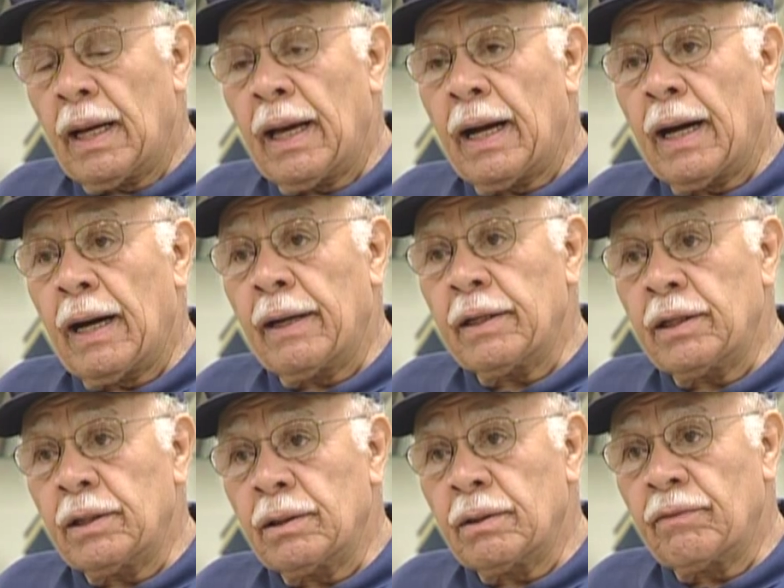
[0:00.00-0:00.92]

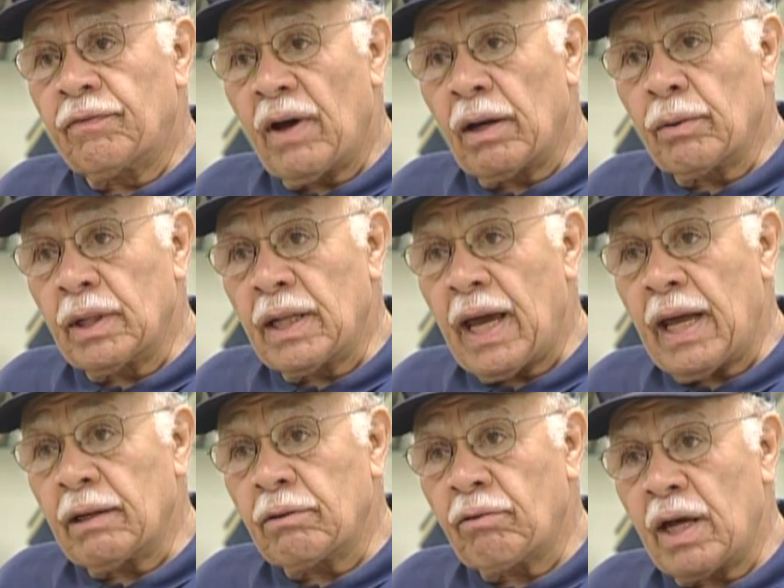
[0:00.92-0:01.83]
following
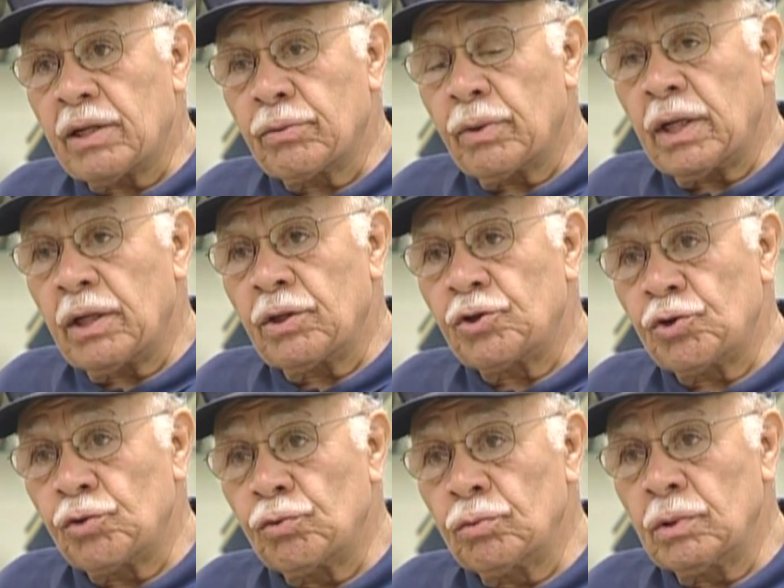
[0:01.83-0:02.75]
that, and graduated in
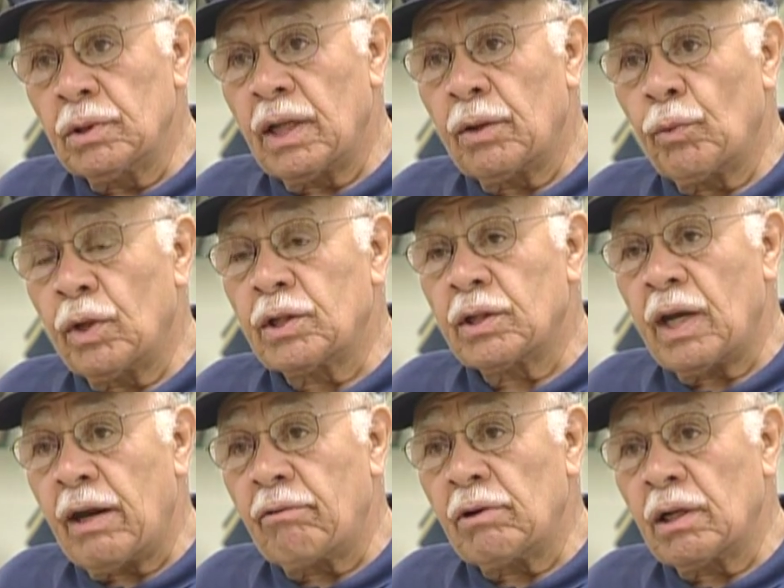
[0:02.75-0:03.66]
June, then went to
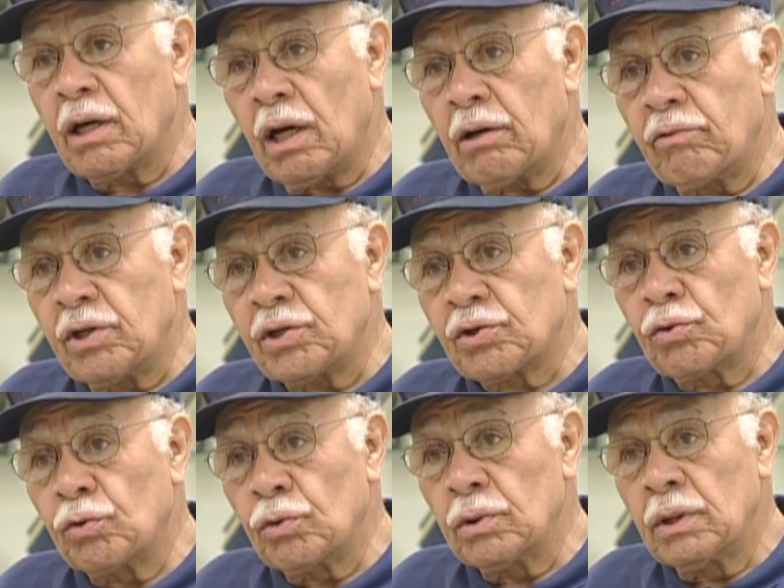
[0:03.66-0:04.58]
Aerial Gunnery
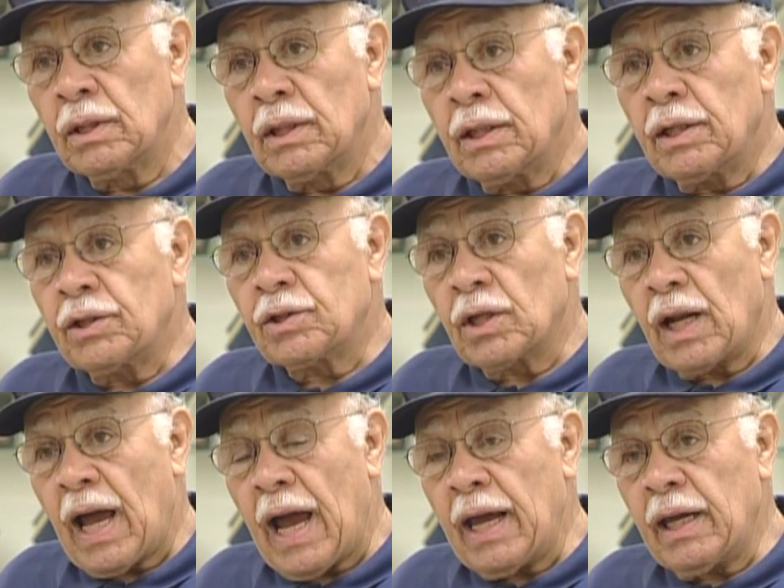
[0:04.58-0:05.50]
School in
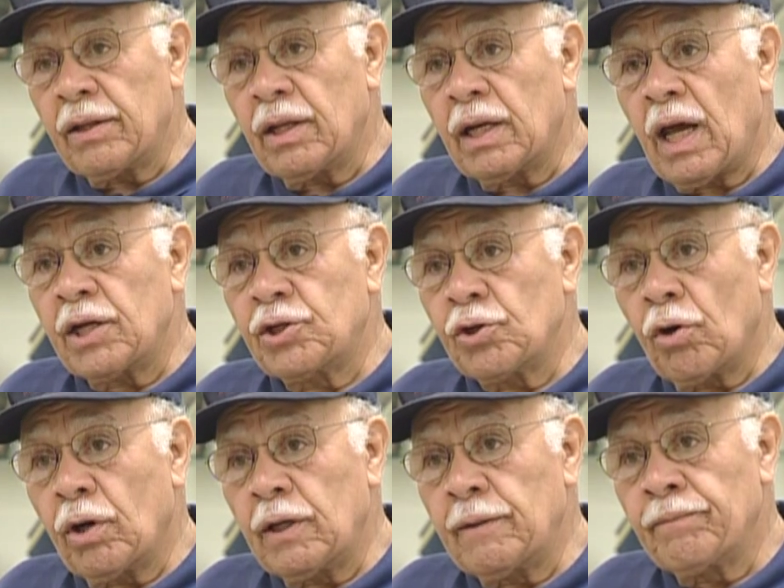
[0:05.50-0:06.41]
July, and then I
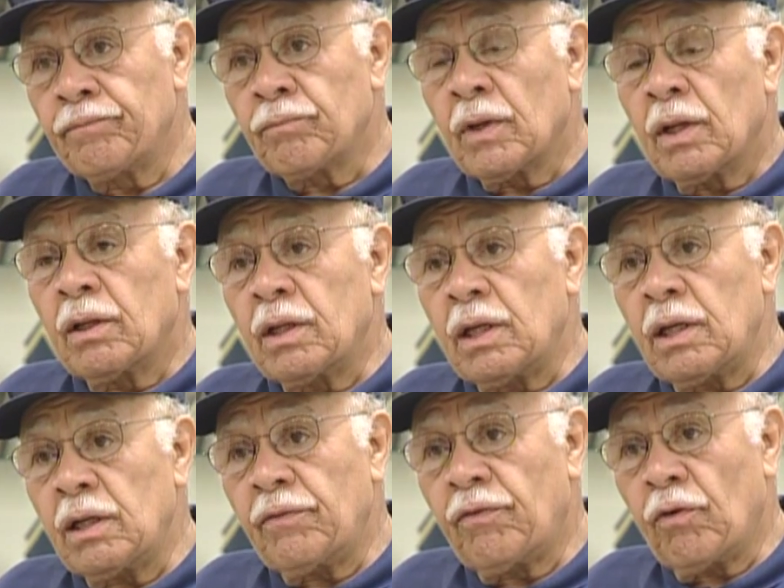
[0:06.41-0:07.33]
joined
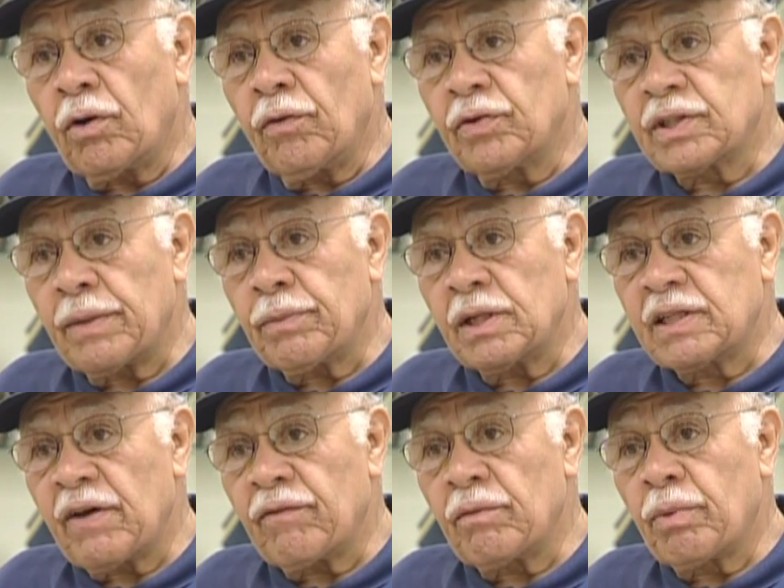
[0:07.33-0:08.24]
the
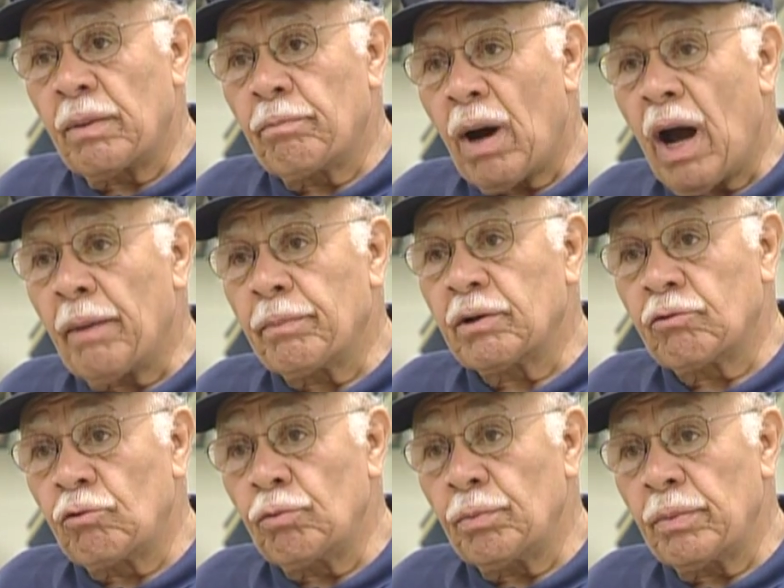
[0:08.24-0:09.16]
477 Bombardment
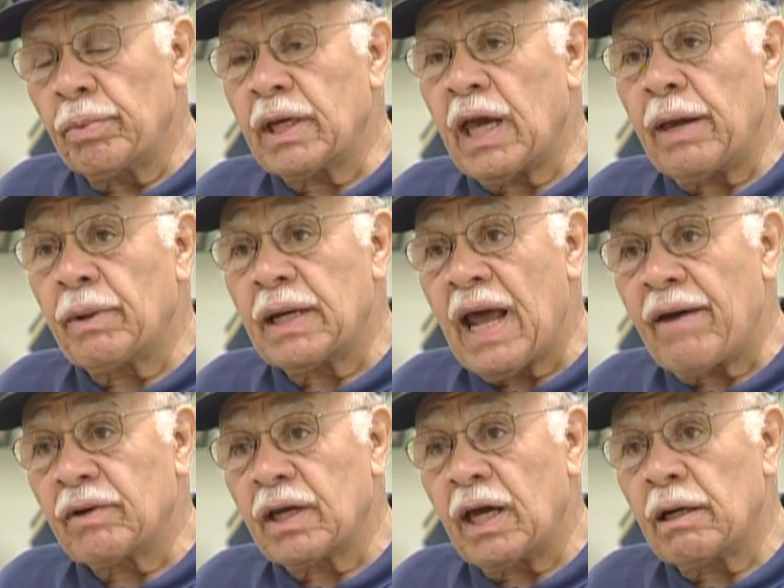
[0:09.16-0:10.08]
Group and became a
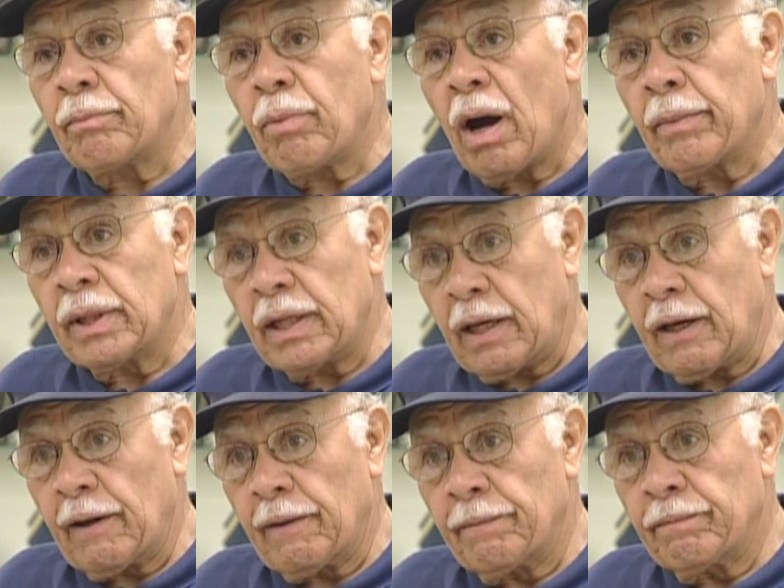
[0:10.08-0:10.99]
navigator bombardier.